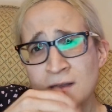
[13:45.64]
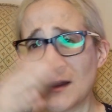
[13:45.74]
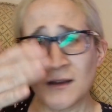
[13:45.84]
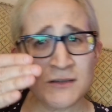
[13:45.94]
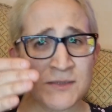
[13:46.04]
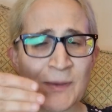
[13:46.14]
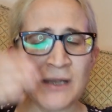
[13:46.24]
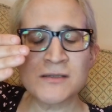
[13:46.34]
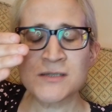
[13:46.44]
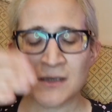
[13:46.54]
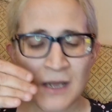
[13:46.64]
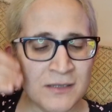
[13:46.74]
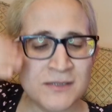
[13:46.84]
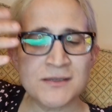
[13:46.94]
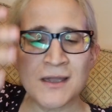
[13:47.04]
on cosmology, on
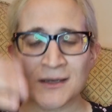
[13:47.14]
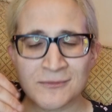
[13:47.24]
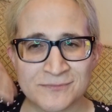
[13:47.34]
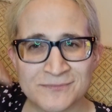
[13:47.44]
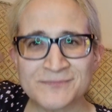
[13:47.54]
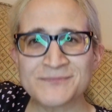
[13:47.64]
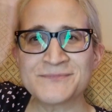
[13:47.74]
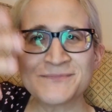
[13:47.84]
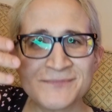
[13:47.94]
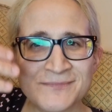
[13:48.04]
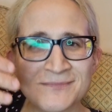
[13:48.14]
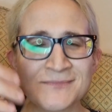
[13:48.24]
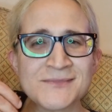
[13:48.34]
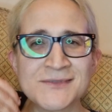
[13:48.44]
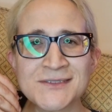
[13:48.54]
Einstein, on
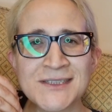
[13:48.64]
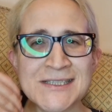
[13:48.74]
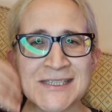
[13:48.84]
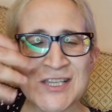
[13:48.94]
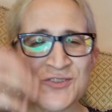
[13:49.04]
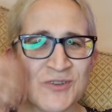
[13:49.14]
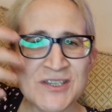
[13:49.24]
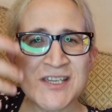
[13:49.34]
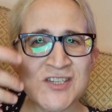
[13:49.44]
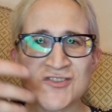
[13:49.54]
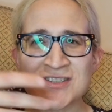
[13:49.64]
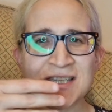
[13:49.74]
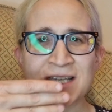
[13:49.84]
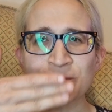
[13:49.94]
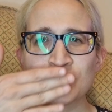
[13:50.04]
etc, etc. It's
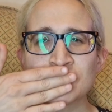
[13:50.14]
like,